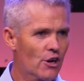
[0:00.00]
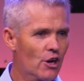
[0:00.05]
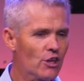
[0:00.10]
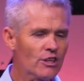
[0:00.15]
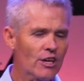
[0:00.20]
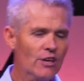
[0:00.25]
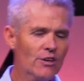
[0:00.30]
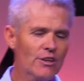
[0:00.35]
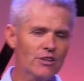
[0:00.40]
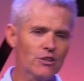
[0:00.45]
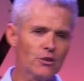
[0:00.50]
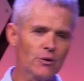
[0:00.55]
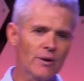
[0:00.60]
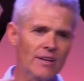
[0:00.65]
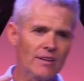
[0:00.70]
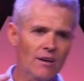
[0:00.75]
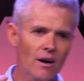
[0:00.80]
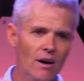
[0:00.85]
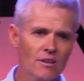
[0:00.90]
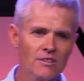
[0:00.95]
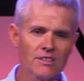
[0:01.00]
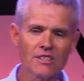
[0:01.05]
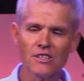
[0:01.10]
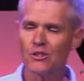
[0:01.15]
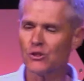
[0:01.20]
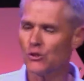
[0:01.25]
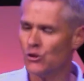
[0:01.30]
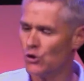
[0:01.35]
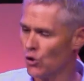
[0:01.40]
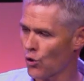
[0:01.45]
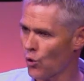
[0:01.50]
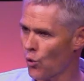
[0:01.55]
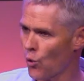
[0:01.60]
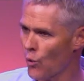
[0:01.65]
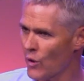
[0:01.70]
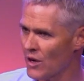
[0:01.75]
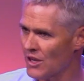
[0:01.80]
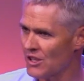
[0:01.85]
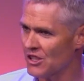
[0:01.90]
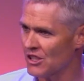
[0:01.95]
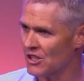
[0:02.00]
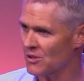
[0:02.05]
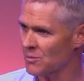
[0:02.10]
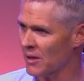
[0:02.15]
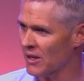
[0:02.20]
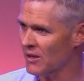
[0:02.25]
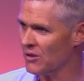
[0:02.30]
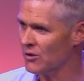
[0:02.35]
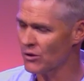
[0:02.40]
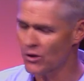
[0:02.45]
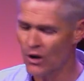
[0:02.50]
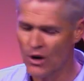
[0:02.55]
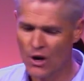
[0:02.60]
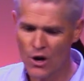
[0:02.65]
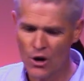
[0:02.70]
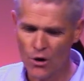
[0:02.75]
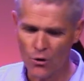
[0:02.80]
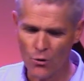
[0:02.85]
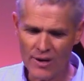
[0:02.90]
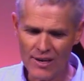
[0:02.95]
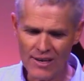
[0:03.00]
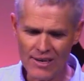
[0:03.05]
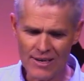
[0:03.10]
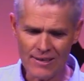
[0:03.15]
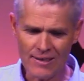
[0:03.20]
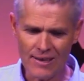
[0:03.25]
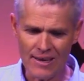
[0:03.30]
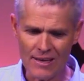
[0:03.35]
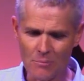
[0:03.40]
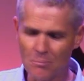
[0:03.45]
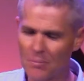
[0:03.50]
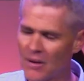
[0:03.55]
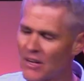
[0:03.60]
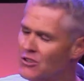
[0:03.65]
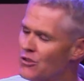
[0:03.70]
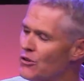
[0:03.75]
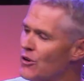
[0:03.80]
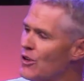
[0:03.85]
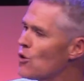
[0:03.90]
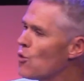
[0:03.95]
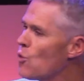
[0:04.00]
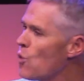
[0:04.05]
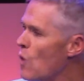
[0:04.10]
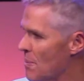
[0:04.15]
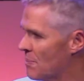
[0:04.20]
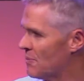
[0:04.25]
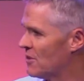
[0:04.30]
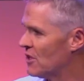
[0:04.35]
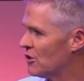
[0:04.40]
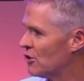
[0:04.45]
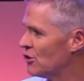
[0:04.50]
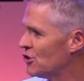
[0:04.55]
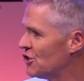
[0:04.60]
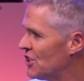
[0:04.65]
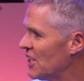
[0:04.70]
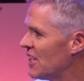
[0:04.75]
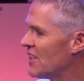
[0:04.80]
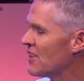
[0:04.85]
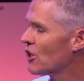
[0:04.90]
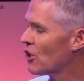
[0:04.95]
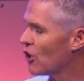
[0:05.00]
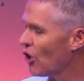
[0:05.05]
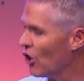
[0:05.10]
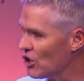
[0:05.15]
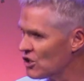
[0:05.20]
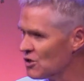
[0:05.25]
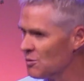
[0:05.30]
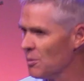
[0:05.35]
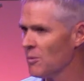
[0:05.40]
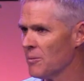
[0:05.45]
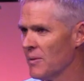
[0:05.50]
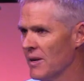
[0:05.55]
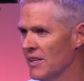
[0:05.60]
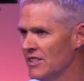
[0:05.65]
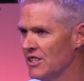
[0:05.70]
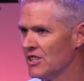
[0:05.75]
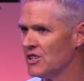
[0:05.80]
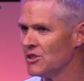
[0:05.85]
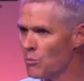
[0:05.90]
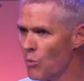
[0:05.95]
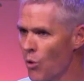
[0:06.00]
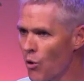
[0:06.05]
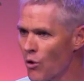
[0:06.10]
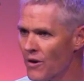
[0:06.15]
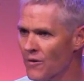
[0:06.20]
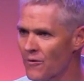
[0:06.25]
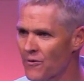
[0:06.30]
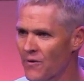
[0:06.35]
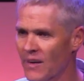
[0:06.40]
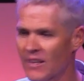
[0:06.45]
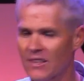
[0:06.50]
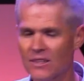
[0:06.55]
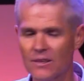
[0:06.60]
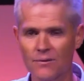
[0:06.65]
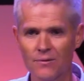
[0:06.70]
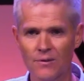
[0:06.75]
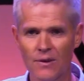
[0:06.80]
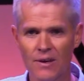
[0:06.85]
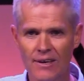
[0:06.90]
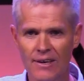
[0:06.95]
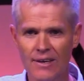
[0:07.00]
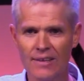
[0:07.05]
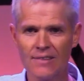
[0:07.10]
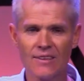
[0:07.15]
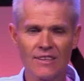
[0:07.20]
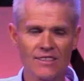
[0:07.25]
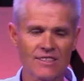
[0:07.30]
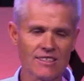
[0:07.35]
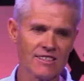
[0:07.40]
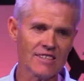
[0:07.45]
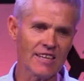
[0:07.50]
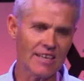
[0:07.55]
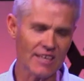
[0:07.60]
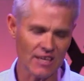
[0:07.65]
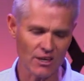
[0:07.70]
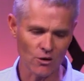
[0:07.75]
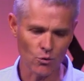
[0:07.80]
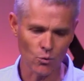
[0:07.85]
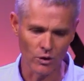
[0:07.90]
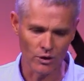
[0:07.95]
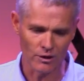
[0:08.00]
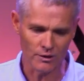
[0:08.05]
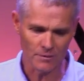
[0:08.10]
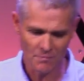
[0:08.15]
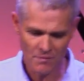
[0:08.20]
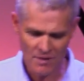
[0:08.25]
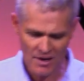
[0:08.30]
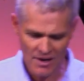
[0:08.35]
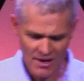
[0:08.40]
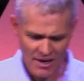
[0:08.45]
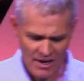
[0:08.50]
Not only to get answers to your questions, but to really get better equipped to share the gospel message more effective in the secular world.